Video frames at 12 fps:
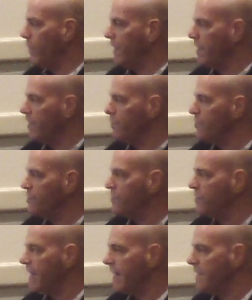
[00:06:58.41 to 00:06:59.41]
when it goes
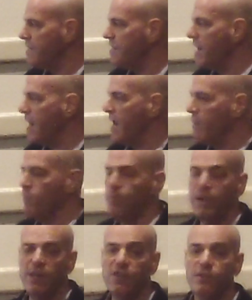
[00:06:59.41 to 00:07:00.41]
the second
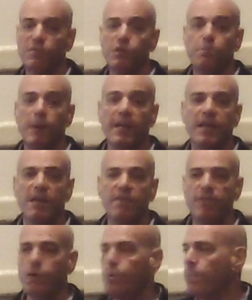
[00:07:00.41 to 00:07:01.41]
time, because of
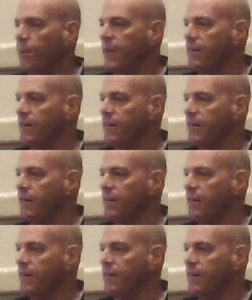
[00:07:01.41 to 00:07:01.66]
spiking food